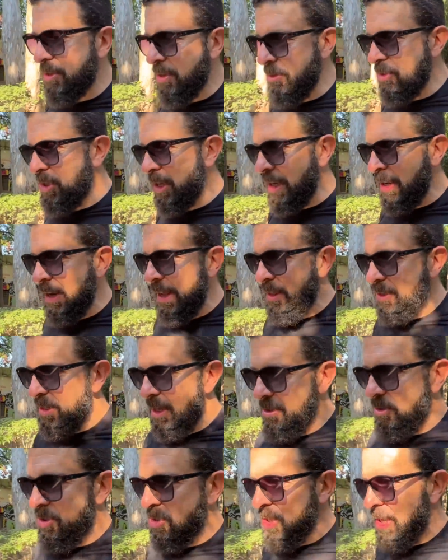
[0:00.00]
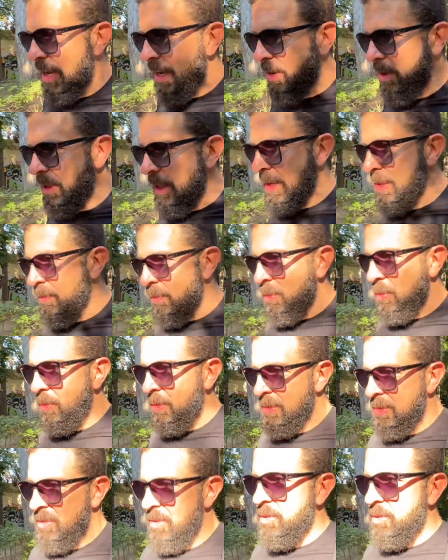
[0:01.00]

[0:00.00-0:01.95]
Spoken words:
So check out Alexander's channel and, of course,